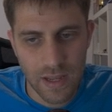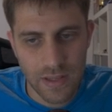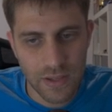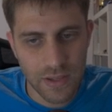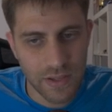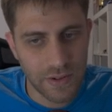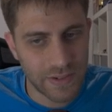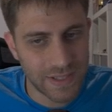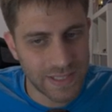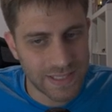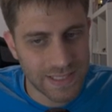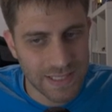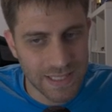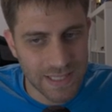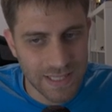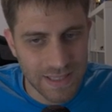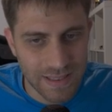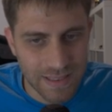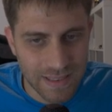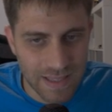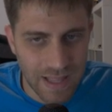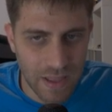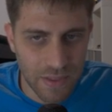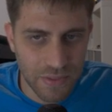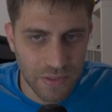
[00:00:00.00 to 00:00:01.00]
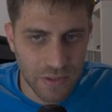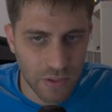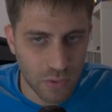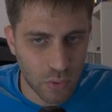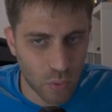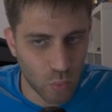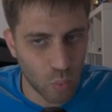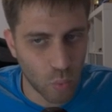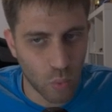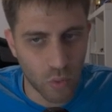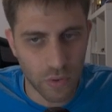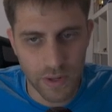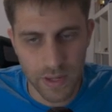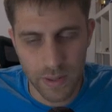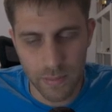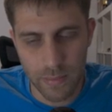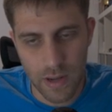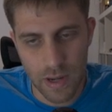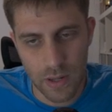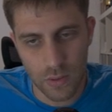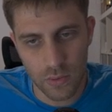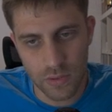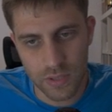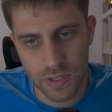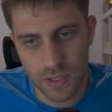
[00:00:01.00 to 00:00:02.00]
There is nothing to worry about